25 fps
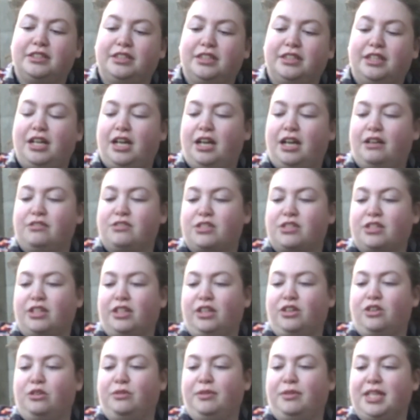question for
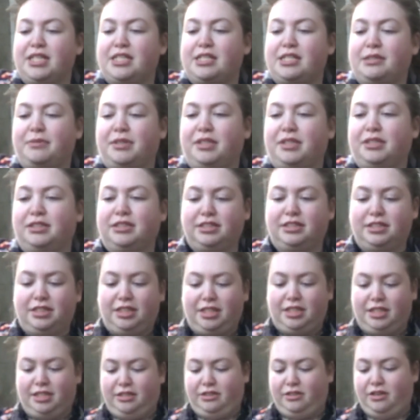you.
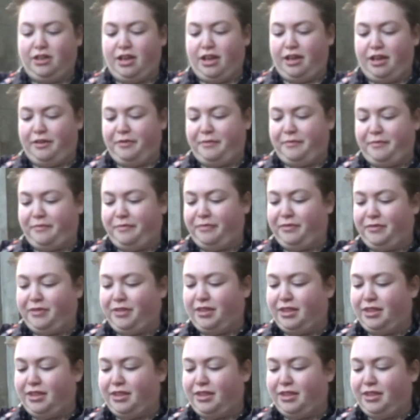What's it gonna say?